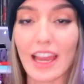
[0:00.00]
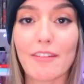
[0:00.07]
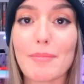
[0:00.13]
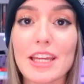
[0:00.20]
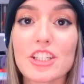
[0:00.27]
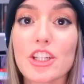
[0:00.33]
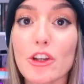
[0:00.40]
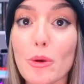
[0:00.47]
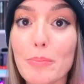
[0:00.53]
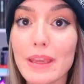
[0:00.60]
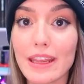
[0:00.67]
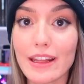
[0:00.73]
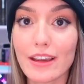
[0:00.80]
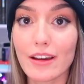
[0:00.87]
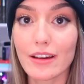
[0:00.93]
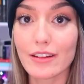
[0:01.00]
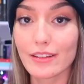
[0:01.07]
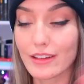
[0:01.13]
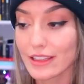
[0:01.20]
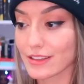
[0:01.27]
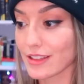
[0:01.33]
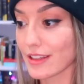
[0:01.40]
I have my chill beanie on.
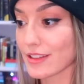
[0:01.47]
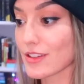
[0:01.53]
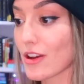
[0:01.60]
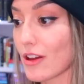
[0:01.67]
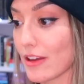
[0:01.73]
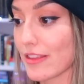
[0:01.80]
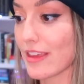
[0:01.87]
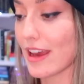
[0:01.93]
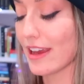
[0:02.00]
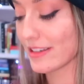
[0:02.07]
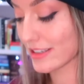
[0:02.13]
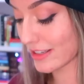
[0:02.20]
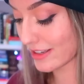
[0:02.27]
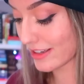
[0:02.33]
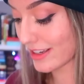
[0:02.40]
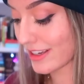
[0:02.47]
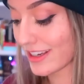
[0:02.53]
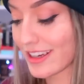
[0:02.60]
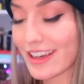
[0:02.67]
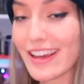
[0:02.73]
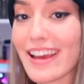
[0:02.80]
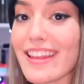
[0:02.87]
Let's call it that.
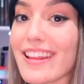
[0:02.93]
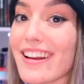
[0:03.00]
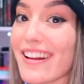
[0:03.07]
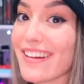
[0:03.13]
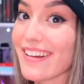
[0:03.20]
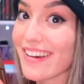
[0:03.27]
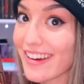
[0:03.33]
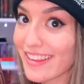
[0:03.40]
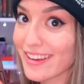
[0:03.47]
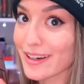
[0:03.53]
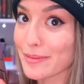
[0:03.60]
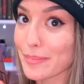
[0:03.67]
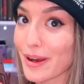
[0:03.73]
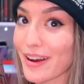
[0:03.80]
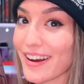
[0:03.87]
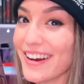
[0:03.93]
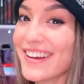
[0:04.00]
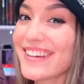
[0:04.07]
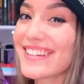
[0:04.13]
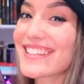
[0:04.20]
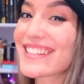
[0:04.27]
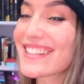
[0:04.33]
And then another
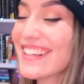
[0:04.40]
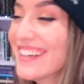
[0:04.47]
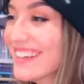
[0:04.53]
box.